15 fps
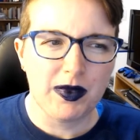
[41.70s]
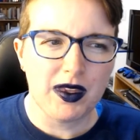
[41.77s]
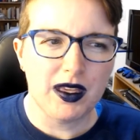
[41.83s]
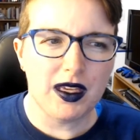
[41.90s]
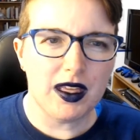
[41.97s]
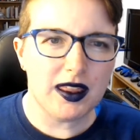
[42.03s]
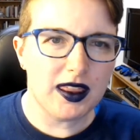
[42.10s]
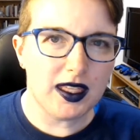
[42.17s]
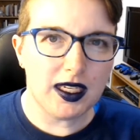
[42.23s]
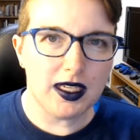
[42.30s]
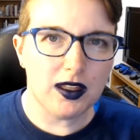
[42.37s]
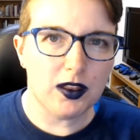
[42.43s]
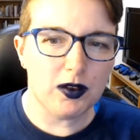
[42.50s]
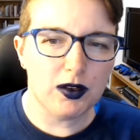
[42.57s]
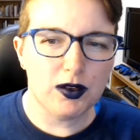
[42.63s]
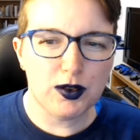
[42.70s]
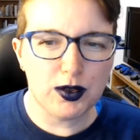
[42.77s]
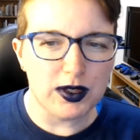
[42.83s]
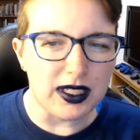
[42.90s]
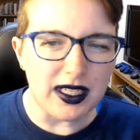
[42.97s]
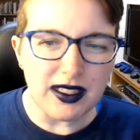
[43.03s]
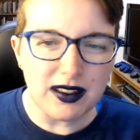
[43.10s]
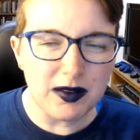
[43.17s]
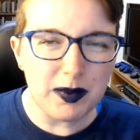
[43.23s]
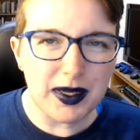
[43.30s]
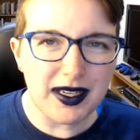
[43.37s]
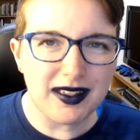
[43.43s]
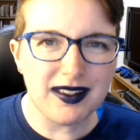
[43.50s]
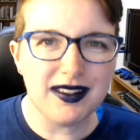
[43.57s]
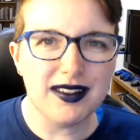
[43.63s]
thing through
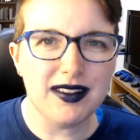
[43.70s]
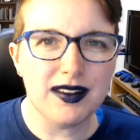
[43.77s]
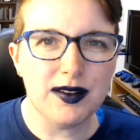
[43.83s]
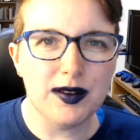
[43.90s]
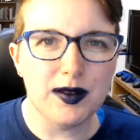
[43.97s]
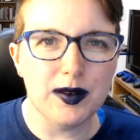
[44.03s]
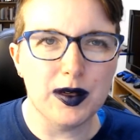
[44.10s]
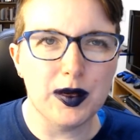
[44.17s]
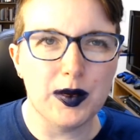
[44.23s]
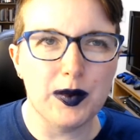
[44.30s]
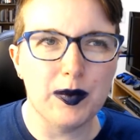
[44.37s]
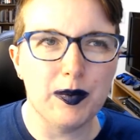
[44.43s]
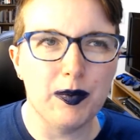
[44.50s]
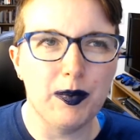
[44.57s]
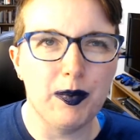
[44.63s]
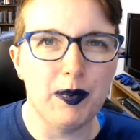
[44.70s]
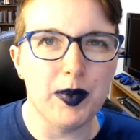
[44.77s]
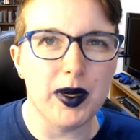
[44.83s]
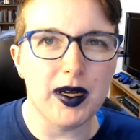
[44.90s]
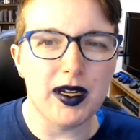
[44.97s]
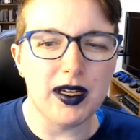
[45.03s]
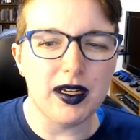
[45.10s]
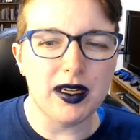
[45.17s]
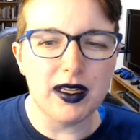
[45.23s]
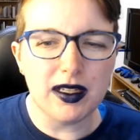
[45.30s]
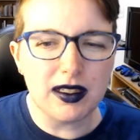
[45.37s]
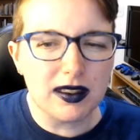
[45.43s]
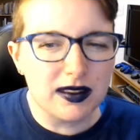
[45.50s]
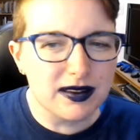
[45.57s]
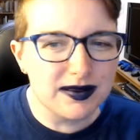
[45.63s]
CreateSpace, but
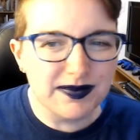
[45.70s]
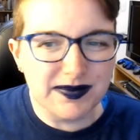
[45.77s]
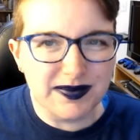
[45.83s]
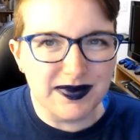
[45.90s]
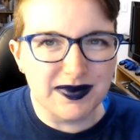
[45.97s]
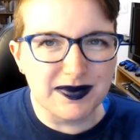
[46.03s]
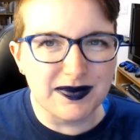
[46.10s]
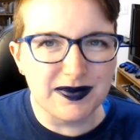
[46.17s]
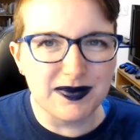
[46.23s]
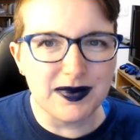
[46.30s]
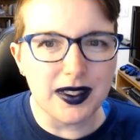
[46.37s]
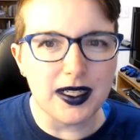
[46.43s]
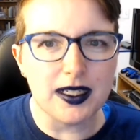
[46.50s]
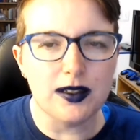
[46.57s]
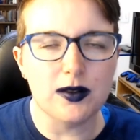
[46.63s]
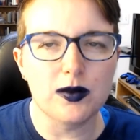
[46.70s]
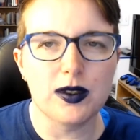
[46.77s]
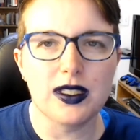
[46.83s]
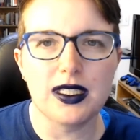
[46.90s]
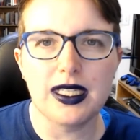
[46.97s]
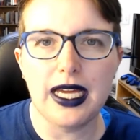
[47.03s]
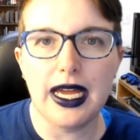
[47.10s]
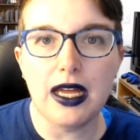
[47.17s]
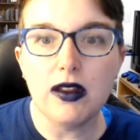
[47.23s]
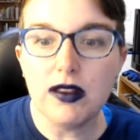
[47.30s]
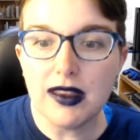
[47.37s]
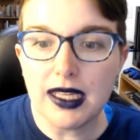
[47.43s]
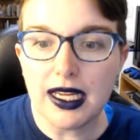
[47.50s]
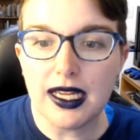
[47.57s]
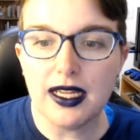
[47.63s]
I don't really count
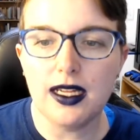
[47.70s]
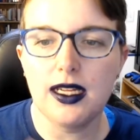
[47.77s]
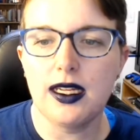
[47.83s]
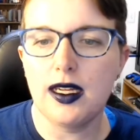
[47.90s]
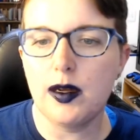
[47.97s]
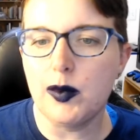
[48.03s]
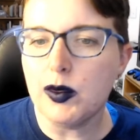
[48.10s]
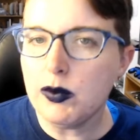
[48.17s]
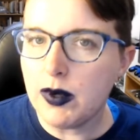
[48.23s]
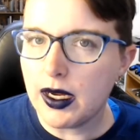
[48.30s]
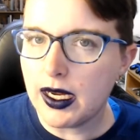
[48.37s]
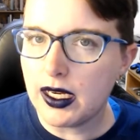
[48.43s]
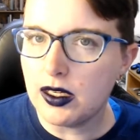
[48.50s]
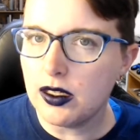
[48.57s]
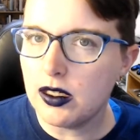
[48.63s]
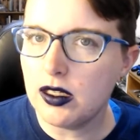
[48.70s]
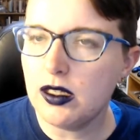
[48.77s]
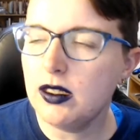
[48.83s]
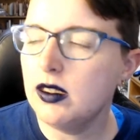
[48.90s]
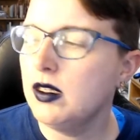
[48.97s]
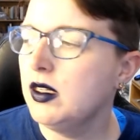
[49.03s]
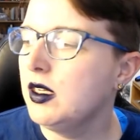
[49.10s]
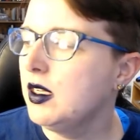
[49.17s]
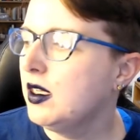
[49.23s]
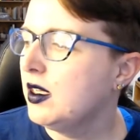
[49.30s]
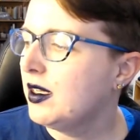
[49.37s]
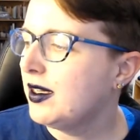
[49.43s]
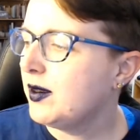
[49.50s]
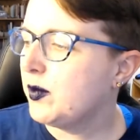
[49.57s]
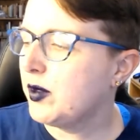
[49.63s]
that. I am a writer.
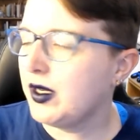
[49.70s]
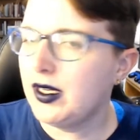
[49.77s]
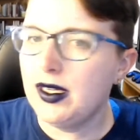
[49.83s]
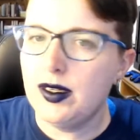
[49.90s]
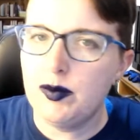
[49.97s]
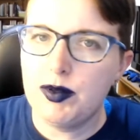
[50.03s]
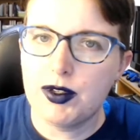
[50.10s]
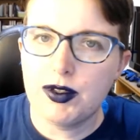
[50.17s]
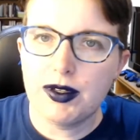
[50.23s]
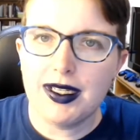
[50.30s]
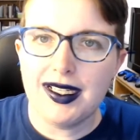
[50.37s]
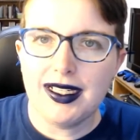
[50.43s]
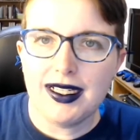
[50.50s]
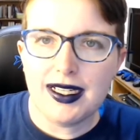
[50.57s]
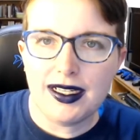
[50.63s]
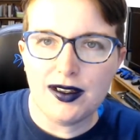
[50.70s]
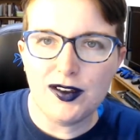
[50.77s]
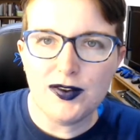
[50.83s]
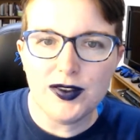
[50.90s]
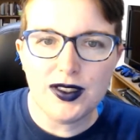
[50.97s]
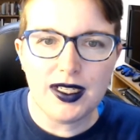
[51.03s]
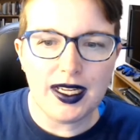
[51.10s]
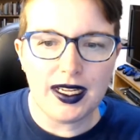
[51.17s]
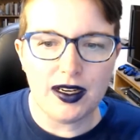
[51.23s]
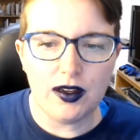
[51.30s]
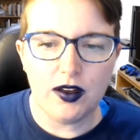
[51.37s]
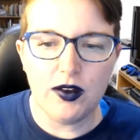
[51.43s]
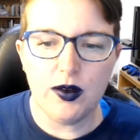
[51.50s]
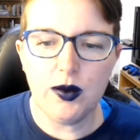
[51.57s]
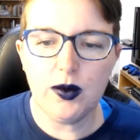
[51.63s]
I'm writing a book right now for
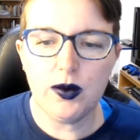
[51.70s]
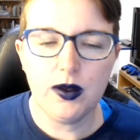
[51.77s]
Nano.